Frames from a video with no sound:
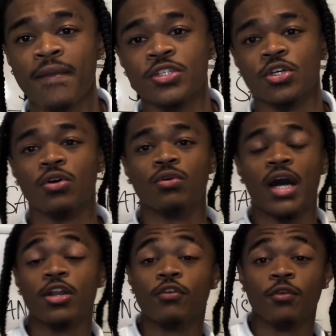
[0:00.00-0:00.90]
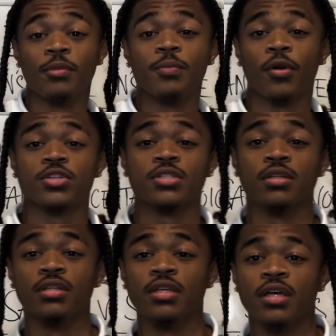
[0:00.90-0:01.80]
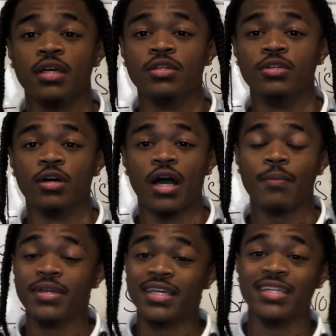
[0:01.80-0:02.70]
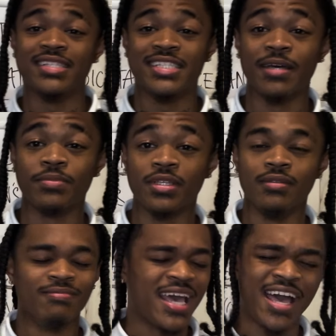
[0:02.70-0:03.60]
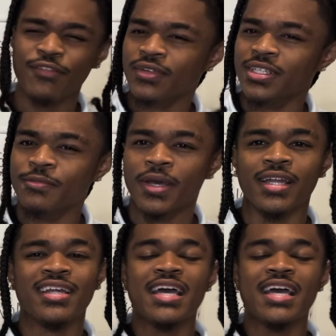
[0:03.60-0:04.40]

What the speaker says: So I know for me personally, you know, I've been getting tempted heavily, man,